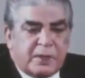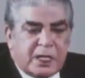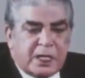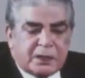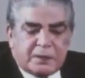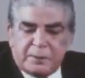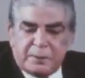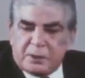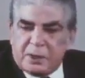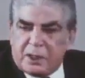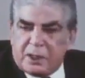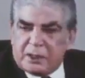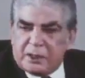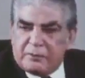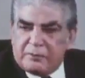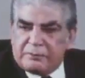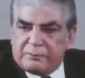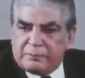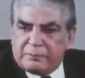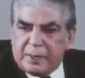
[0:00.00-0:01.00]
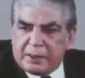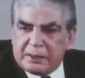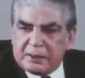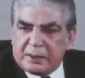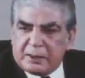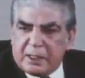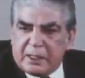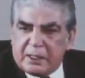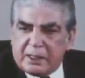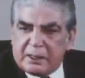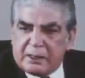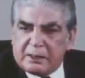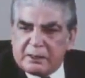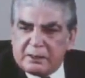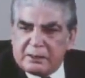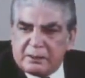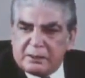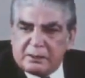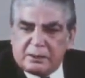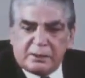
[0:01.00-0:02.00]
The vast majority of
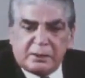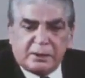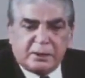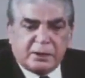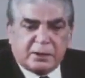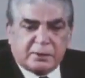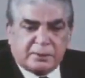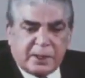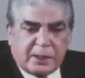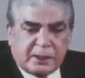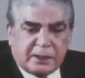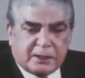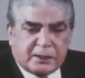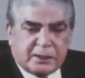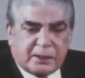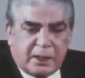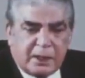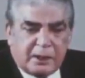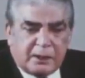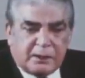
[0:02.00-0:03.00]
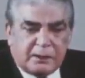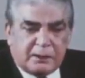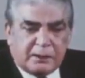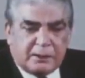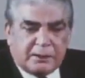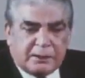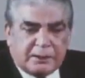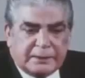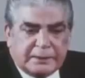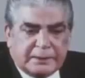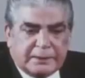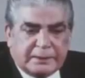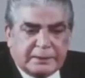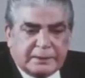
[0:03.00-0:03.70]
Pakistan, in East Pakistan,